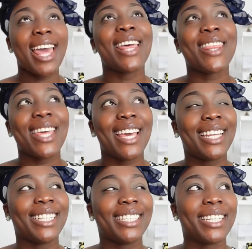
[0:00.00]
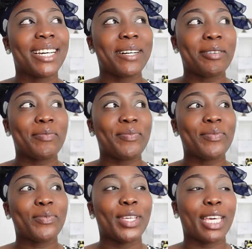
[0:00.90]
And then
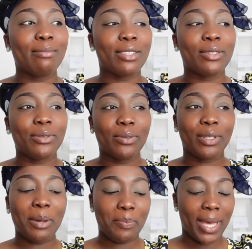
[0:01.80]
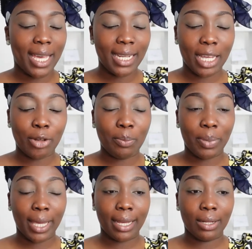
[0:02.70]
um, we came to Phnom and
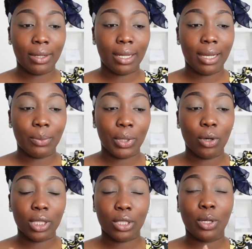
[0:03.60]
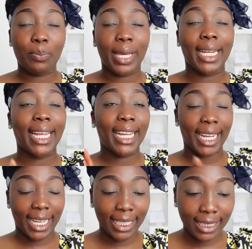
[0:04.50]
Phnom we got to Phnom at
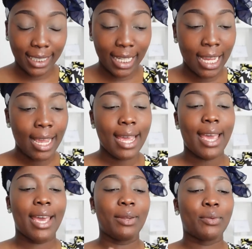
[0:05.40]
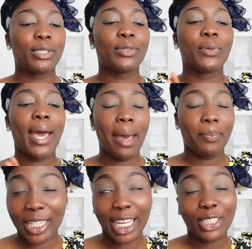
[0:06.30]
night and we were so
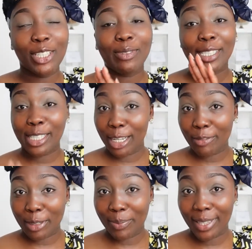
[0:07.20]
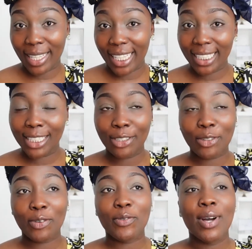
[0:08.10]
happy that actually served a place, you
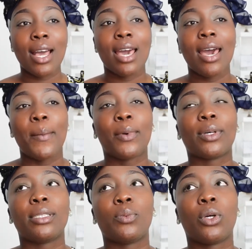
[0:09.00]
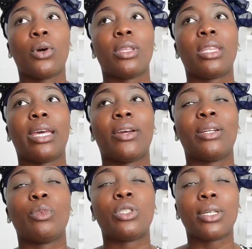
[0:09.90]
know, because we got there
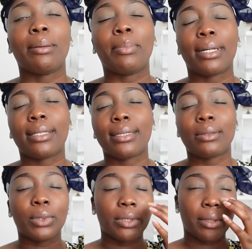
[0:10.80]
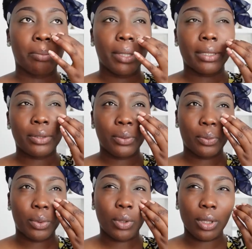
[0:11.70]
and we took a bus. We took the bus, so
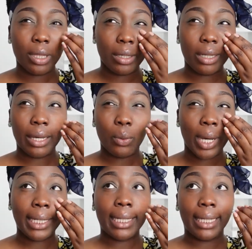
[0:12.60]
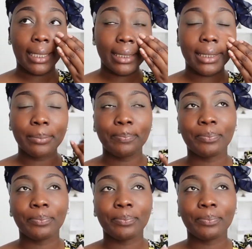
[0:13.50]
we got there like quite late.